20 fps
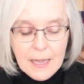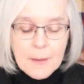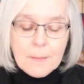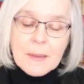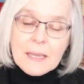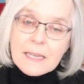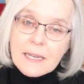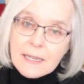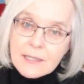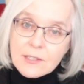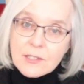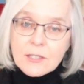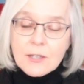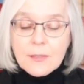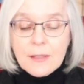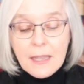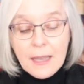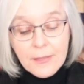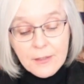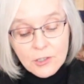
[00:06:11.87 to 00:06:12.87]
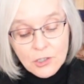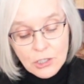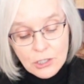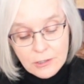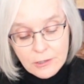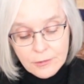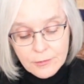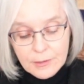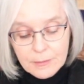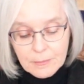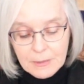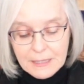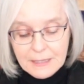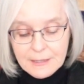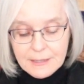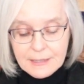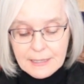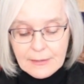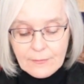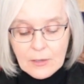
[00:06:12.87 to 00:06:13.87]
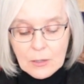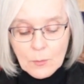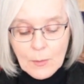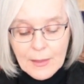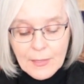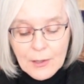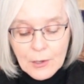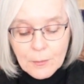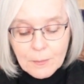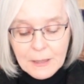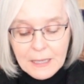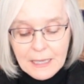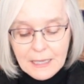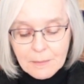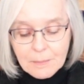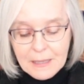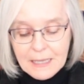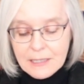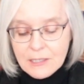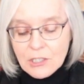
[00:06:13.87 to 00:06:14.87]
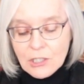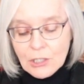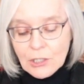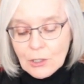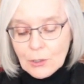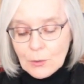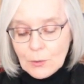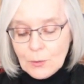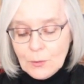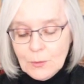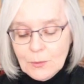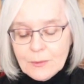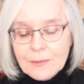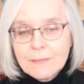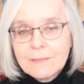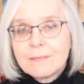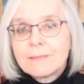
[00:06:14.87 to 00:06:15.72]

Be nice to the other children, Bliss, even when they're being mean to you.